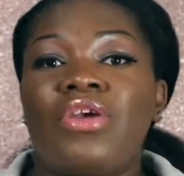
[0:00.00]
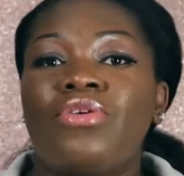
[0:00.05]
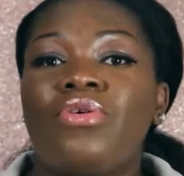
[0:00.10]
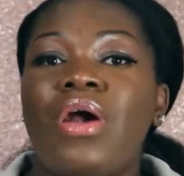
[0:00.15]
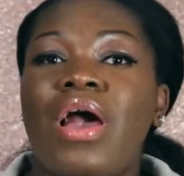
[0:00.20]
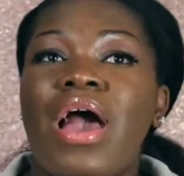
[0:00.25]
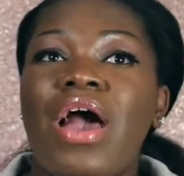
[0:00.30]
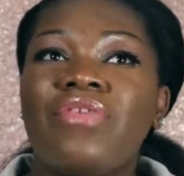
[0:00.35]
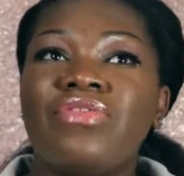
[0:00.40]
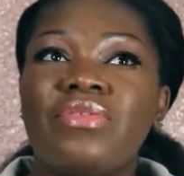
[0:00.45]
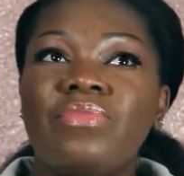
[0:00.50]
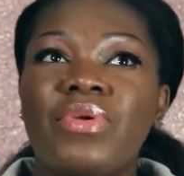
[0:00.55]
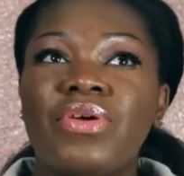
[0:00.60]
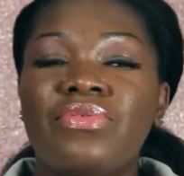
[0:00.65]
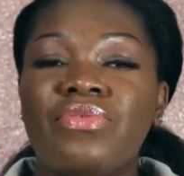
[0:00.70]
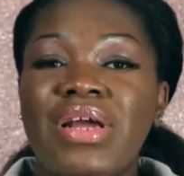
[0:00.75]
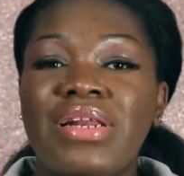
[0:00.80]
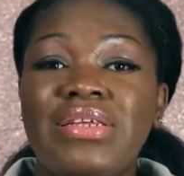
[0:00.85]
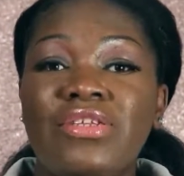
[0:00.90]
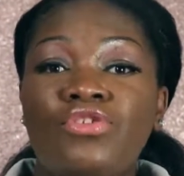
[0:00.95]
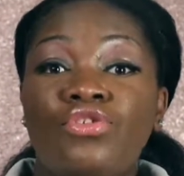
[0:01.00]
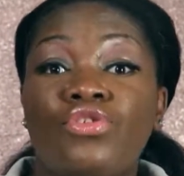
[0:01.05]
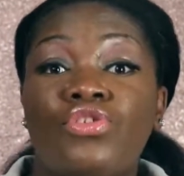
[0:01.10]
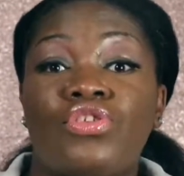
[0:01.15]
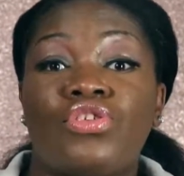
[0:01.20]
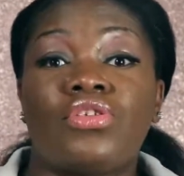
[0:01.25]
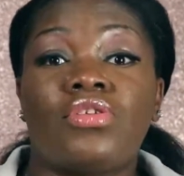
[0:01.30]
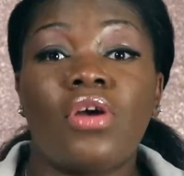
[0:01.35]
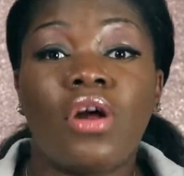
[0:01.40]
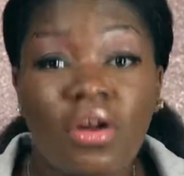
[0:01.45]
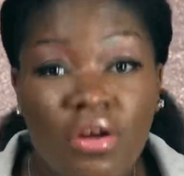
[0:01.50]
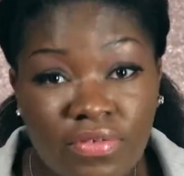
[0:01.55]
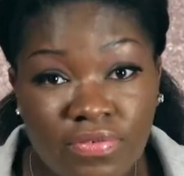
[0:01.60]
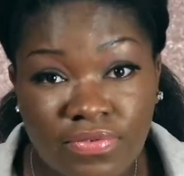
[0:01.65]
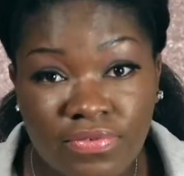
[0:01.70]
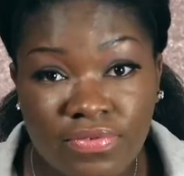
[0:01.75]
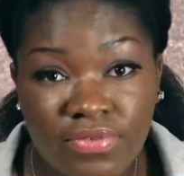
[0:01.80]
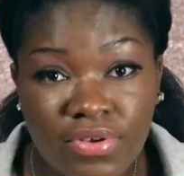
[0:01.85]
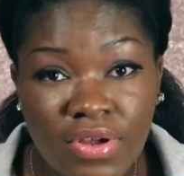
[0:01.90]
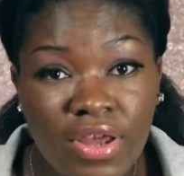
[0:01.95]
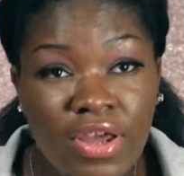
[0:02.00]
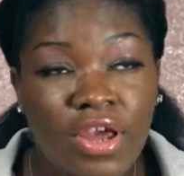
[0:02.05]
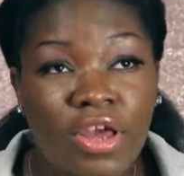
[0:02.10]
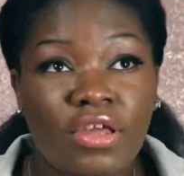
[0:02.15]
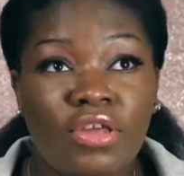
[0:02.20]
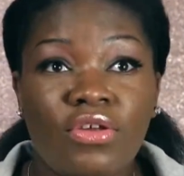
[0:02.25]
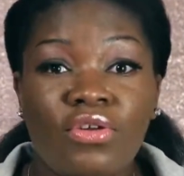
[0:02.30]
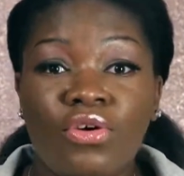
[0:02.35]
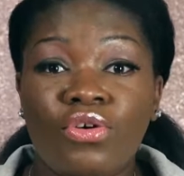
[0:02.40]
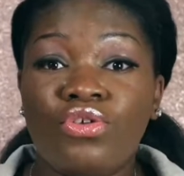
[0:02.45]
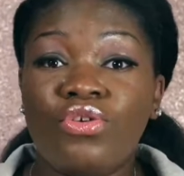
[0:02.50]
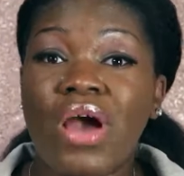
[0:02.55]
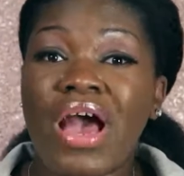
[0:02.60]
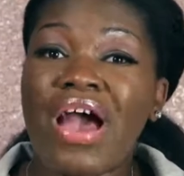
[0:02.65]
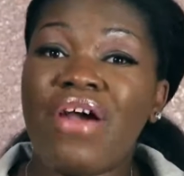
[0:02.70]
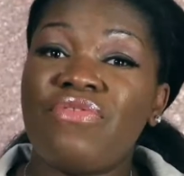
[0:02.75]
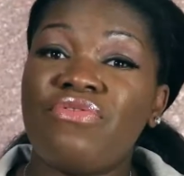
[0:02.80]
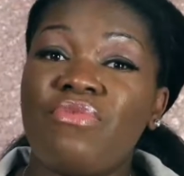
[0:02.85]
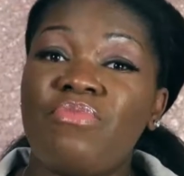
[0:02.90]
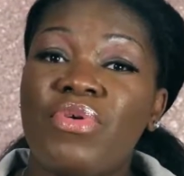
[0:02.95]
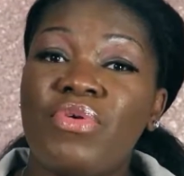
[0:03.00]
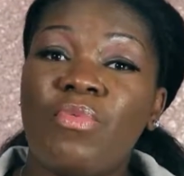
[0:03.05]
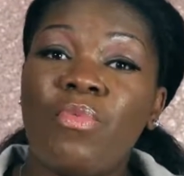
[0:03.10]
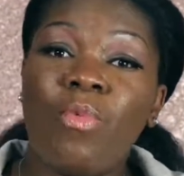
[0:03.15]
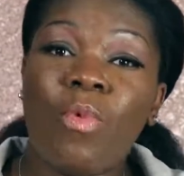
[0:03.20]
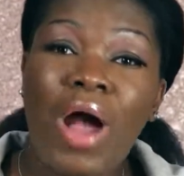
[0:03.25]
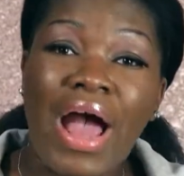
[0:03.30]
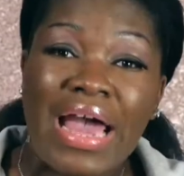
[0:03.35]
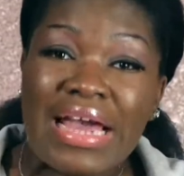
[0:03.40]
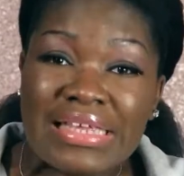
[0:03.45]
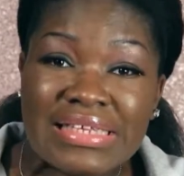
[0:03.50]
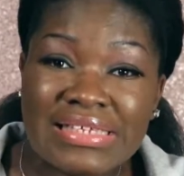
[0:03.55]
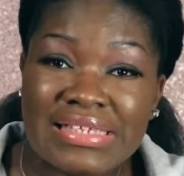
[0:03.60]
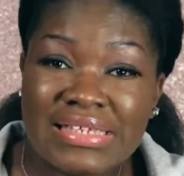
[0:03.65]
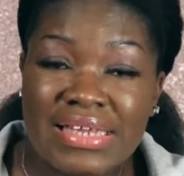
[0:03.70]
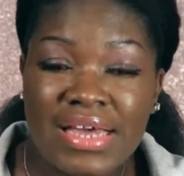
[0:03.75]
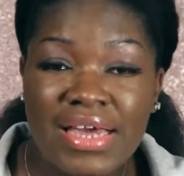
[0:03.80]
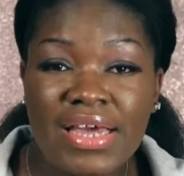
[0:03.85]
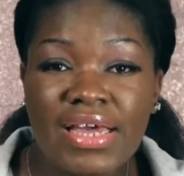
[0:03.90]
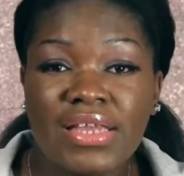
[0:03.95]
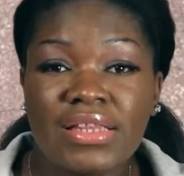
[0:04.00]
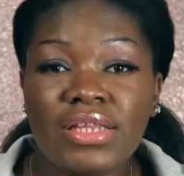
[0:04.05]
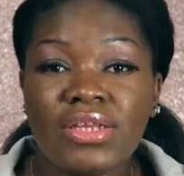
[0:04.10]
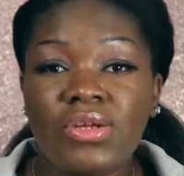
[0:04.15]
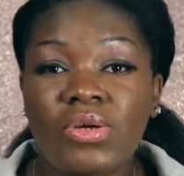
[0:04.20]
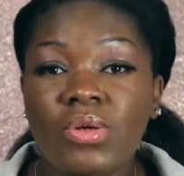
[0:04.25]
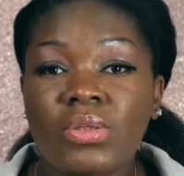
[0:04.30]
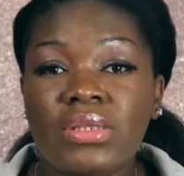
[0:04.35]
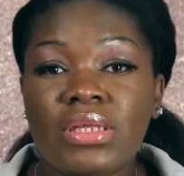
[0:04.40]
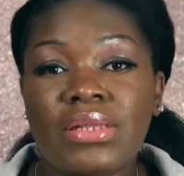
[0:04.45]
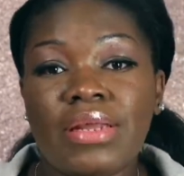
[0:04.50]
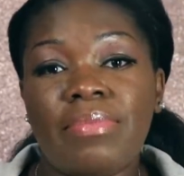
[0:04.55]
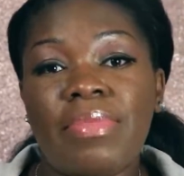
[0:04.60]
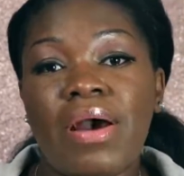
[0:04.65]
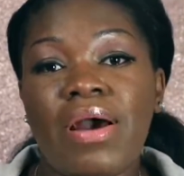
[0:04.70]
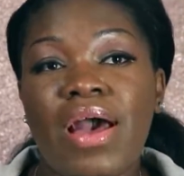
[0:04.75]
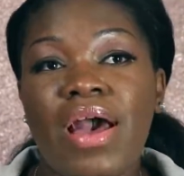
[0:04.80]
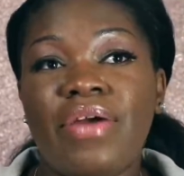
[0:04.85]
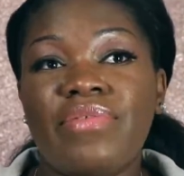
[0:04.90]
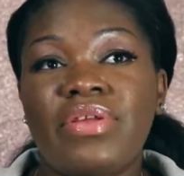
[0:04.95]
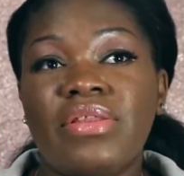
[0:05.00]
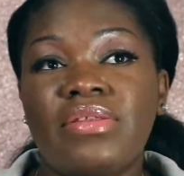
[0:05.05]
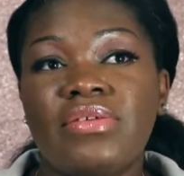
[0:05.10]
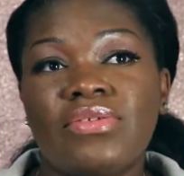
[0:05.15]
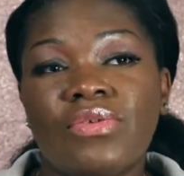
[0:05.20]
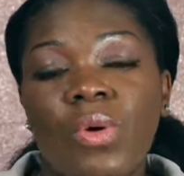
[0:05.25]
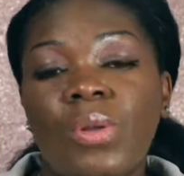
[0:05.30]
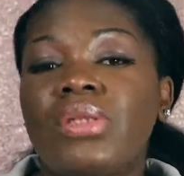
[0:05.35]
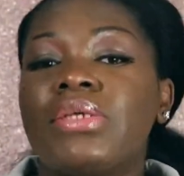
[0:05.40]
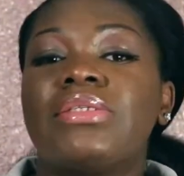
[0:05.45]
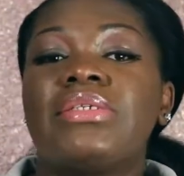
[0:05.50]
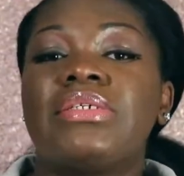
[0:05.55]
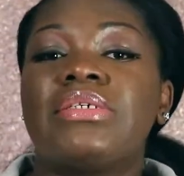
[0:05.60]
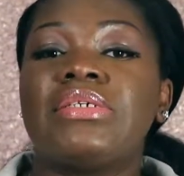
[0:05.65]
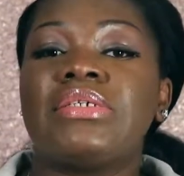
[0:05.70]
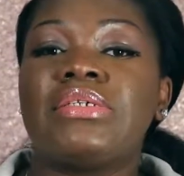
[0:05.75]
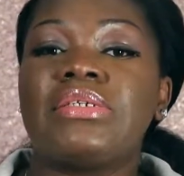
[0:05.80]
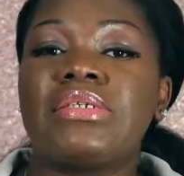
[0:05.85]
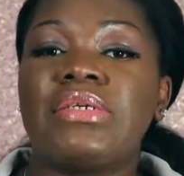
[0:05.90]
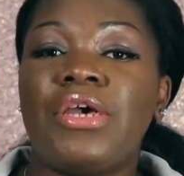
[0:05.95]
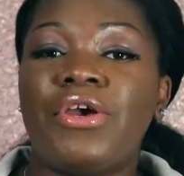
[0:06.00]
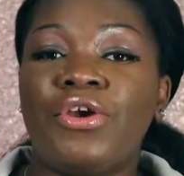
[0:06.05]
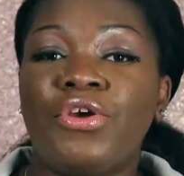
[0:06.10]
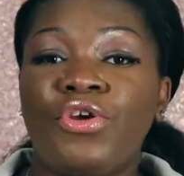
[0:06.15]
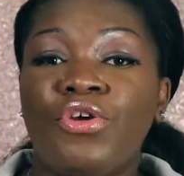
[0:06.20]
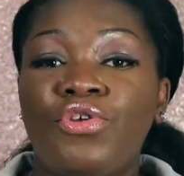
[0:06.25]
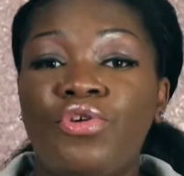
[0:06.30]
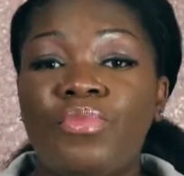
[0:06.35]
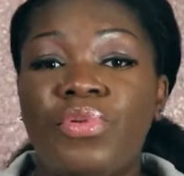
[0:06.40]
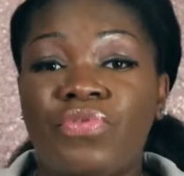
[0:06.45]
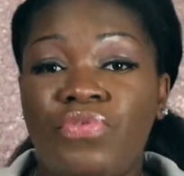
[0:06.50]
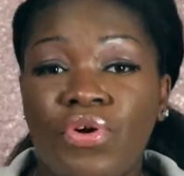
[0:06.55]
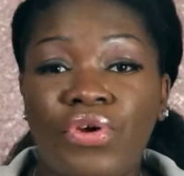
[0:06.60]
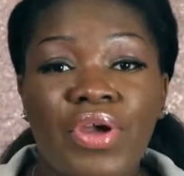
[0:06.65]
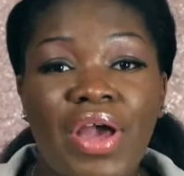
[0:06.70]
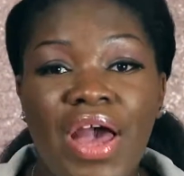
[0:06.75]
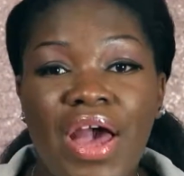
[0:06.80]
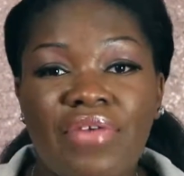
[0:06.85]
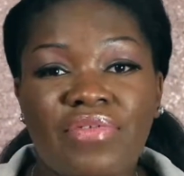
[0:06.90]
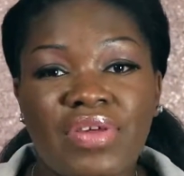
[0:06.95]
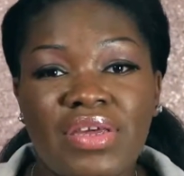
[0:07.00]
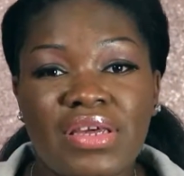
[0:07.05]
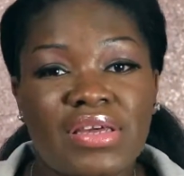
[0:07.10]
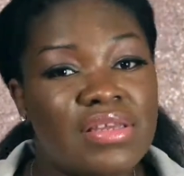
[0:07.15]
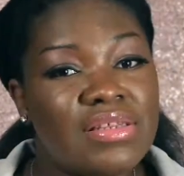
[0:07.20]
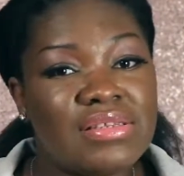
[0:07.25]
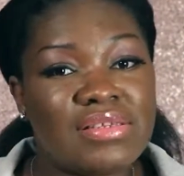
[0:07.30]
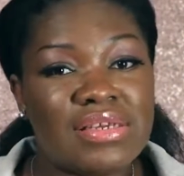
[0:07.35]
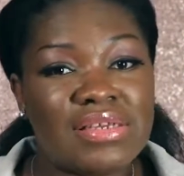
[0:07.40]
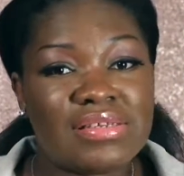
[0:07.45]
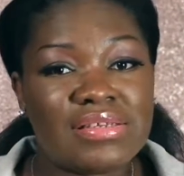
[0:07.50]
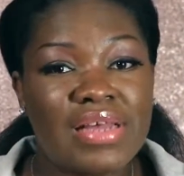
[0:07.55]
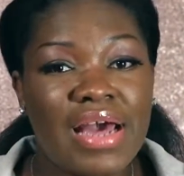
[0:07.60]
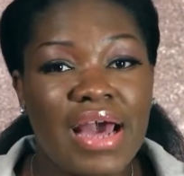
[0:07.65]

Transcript: You have to be ready to serve. You have to be wise. The good thing about having these qualities, before you have kids, is